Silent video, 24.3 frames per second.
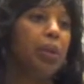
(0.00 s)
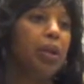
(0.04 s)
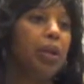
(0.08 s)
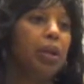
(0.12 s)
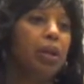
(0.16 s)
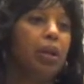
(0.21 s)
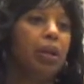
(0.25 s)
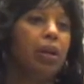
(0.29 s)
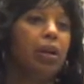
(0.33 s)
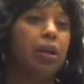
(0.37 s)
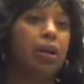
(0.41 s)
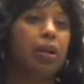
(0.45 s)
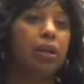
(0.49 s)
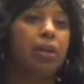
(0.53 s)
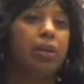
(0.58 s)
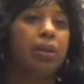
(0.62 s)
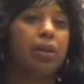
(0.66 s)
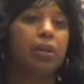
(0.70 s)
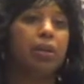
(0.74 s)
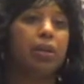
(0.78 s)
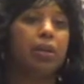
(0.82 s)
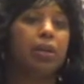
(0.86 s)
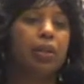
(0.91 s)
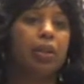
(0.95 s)
We
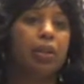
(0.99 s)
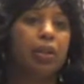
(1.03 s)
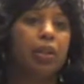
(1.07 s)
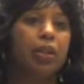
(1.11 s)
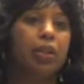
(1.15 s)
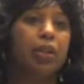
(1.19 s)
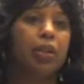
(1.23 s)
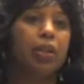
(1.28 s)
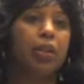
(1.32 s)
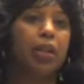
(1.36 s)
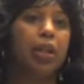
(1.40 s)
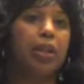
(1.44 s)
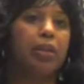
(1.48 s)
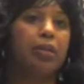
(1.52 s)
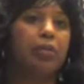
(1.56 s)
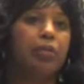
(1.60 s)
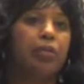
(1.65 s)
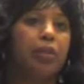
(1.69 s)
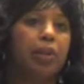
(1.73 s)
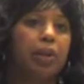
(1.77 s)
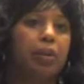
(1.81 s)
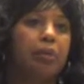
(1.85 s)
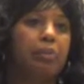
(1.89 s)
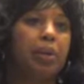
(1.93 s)
are
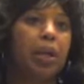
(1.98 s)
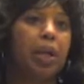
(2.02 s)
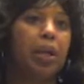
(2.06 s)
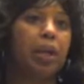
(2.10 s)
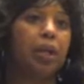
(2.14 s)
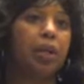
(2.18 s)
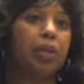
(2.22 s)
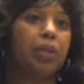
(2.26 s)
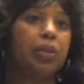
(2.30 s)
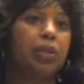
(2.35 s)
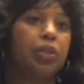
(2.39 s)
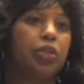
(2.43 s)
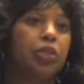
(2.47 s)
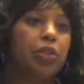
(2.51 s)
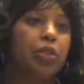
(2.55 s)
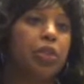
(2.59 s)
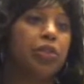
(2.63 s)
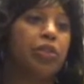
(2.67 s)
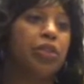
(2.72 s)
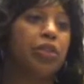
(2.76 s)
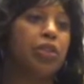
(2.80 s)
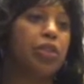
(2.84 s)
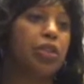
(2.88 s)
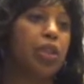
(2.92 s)
learning from our
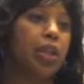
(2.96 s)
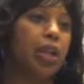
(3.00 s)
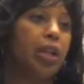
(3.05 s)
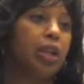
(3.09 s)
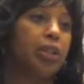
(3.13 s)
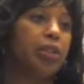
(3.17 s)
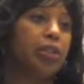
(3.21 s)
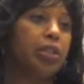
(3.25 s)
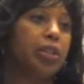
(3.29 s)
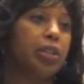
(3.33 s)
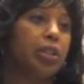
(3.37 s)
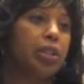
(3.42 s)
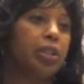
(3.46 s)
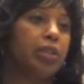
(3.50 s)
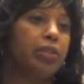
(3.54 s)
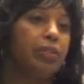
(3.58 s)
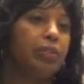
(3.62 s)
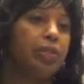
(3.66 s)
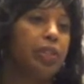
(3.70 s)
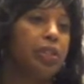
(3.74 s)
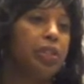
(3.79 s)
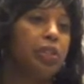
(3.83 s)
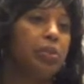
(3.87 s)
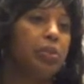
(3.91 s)
transition-aged
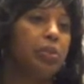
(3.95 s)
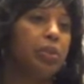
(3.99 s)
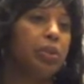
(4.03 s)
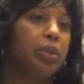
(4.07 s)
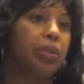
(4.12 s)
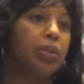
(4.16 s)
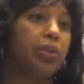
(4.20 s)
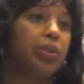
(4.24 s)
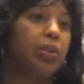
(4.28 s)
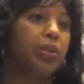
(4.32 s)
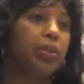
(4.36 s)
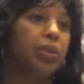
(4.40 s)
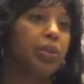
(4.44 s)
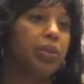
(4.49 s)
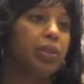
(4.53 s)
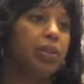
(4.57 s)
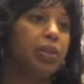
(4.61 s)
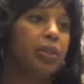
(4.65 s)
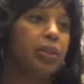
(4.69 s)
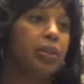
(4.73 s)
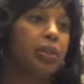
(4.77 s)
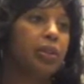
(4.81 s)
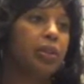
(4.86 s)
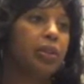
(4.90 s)
individuals,
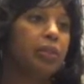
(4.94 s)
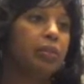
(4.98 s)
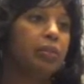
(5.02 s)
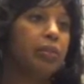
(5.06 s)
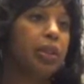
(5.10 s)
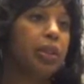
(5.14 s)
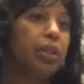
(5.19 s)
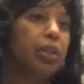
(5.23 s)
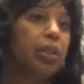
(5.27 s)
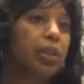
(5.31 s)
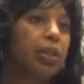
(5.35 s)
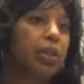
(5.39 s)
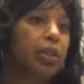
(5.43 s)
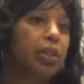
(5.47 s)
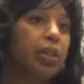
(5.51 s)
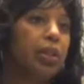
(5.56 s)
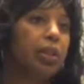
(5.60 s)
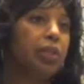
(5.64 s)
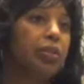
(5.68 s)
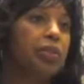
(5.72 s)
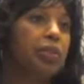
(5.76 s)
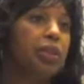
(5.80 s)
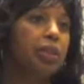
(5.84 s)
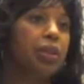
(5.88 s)

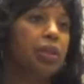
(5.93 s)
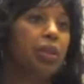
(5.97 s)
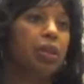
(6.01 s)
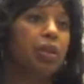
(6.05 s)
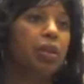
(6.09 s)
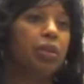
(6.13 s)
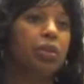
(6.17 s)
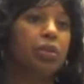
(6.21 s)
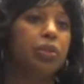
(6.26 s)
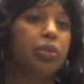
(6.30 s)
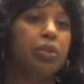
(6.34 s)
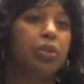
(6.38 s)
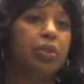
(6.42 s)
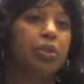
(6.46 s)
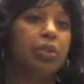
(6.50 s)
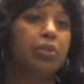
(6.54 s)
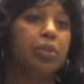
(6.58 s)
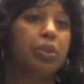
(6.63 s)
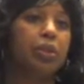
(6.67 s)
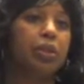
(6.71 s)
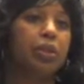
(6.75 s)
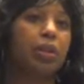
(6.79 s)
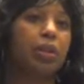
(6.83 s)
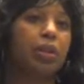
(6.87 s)
regardless of the
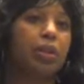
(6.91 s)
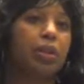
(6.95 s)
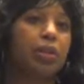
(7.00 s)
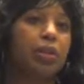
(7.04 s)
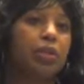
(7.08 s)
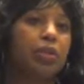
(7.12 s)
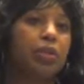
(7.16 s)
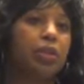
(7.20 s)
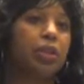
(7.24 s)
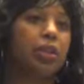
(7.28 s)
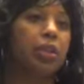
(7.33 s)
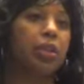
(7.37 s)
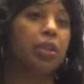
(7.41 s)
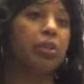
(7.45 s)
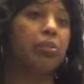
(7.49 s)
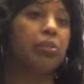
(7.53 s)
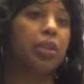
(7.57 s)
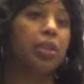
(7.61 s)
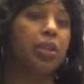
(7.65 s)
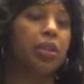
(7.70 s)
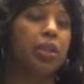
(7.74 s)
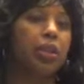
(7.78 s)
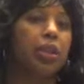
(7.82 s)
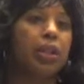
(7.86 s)
culture, regardless of the
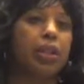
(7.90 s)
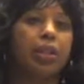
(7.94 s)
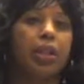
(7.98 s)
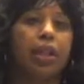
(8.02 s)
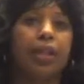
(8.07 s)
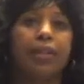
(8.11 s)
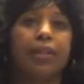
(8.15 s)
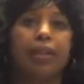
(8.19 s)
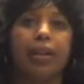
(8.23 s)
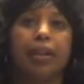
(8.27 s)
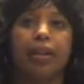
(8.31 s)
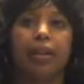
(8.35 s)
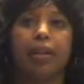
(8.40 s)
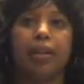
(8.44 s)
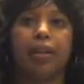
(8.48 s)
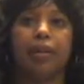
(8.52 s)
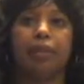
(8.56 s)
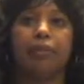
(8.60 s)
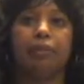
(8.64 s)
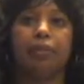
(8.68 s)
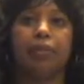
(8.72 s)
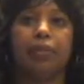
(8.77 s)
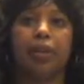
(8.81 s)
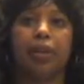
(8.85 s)
community that they
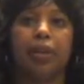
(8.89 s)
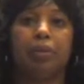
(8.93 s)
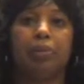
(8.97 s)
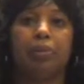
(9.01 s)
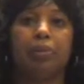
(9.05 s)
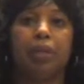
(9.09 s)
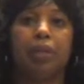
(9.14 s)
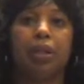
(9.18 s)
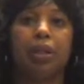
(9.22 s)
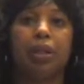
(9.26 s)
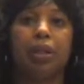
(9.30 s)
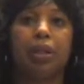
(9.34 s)
come from.